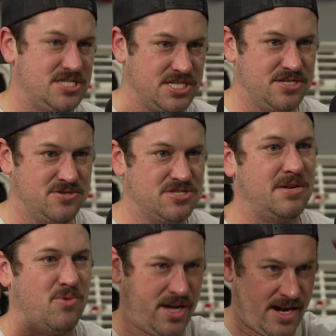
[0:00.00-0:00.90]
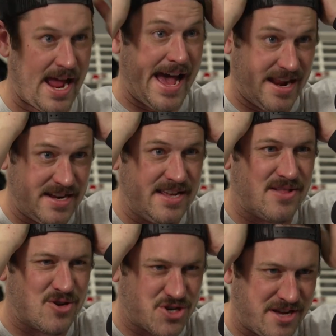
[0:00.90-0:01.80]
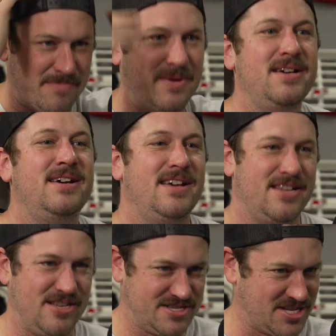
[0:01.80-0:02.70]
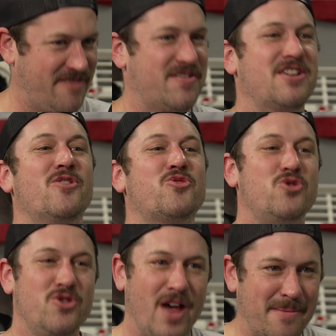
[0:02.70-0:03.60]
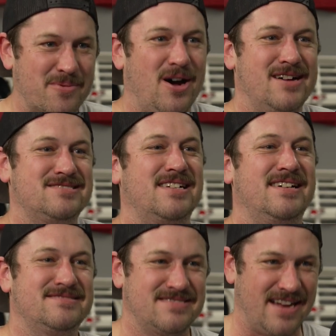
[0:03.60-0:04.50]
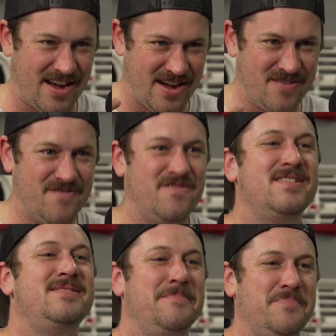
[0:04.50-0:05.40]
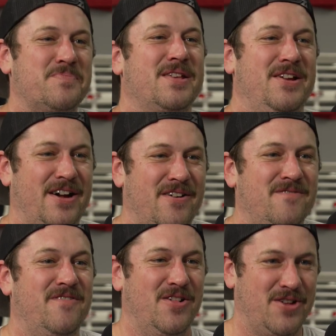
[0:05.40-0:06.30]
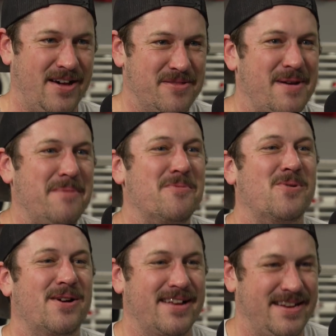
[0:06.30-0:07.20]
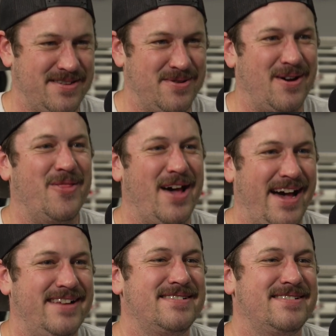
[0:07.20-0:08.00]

to someone at a dealership. Yeah. You still have to go through that process of, filling out the paperwork and doing all that.